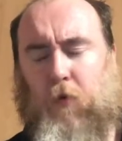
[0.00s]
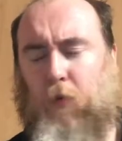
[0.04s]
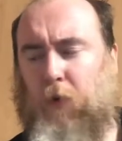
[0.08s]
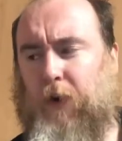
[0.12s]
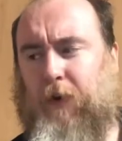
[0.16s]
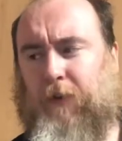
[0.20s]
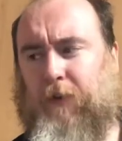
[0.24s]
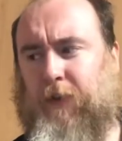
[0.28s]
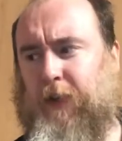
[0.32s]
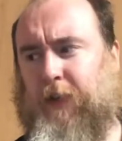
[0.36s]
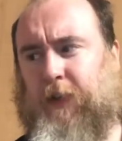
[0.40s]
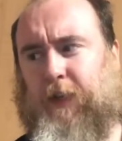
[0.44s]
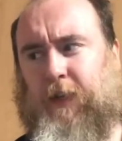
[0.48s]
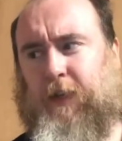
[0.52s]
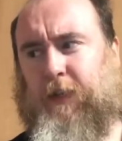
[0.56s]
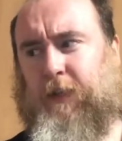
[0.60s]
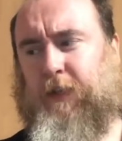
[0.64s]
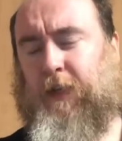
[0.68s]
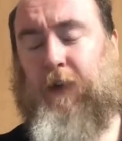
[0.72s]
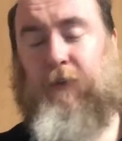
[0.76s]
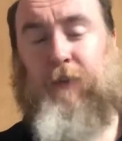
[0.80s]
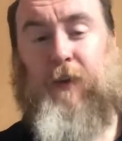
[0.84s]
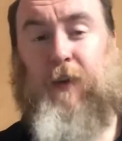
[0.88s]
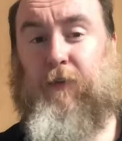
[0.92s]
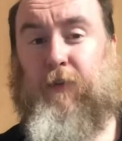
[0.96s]
Whatever that is.
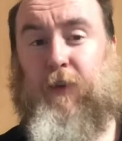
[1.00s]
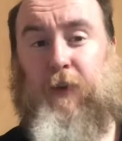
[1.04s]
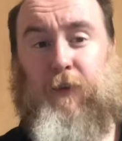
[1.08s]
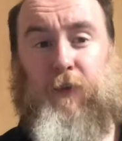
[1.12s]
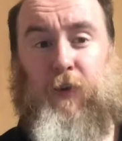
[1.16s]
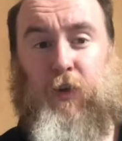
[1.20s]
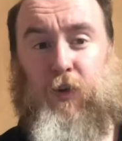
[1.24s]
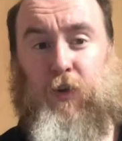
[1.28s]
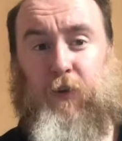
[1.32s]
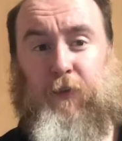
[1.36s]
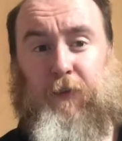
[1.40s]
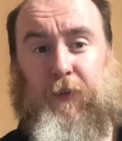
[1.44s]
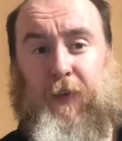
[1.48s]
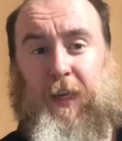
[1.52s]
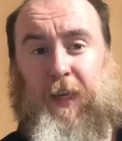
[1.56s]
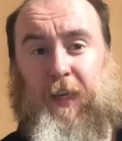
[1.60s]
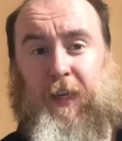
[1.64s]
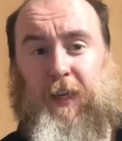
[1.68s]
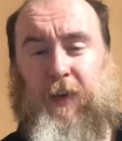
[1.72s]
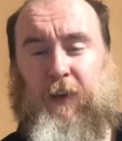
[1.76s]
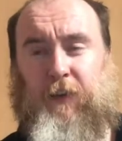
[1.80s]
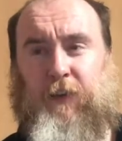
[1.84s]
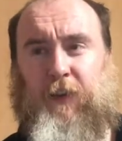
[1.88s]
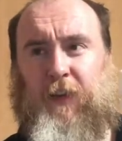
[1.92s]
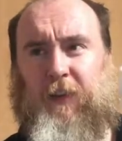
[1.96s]
I've never even heard of Geek
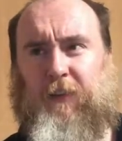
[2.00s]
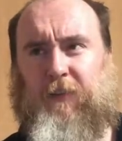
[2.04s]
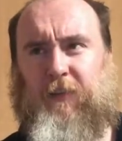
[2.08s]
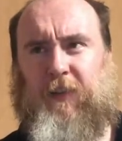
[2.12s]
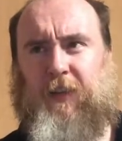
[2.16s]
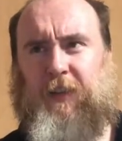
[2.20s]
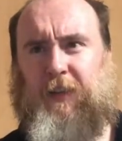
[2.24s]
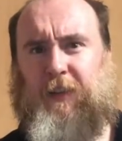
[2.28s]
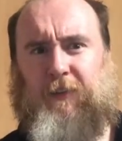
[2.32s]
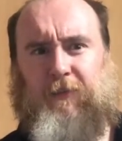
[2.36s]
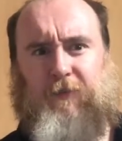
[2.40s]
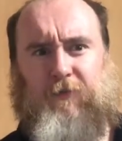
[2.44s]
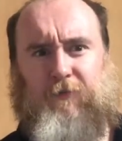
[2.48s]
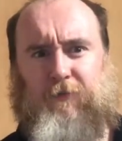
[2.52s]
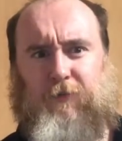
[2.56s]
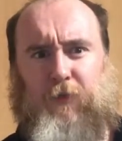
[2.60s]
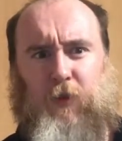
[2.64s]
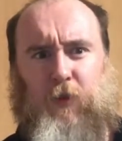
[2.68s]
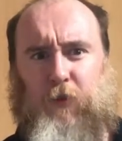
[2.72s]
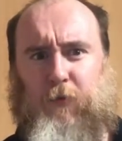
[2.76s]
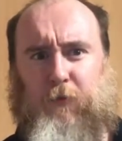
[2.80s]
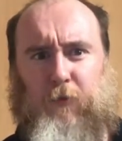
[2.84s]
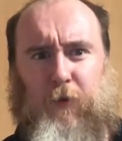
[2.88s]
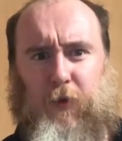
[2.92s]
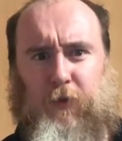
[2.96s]
Gear. I think it's like
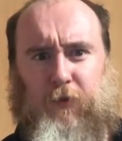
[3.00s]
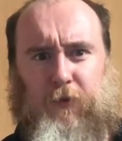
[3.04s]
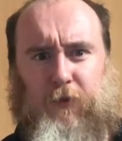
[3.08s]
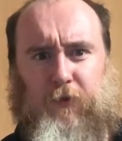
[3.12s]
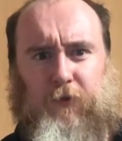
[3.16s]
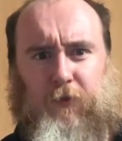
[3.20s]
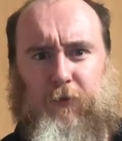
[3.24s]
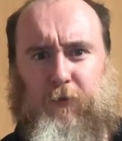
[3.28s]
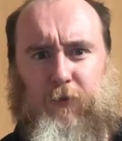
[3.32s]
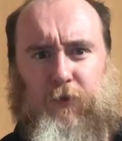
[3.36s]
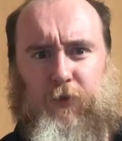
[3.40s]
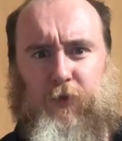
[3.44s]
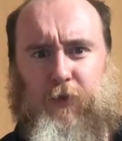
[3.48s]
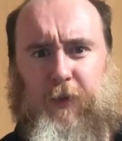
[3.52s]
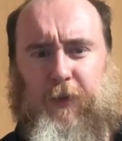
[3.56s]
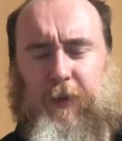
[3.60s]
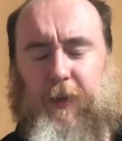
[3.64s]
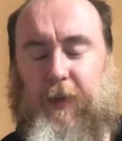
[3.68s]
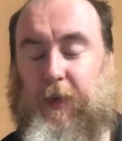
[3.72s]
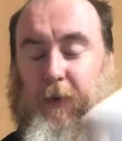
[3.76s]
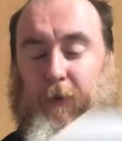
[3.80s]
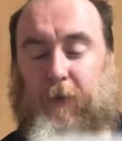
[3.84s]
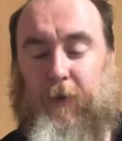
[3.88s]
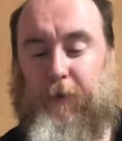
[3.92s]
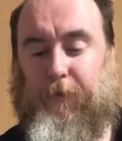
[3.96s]
loot box or some shit.
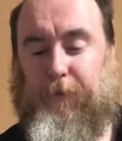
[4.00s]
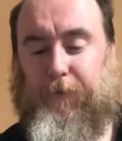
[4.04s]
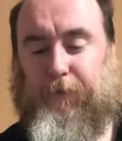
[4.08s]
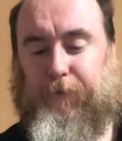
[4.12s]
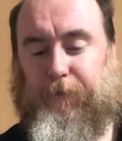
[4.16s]
Anyway.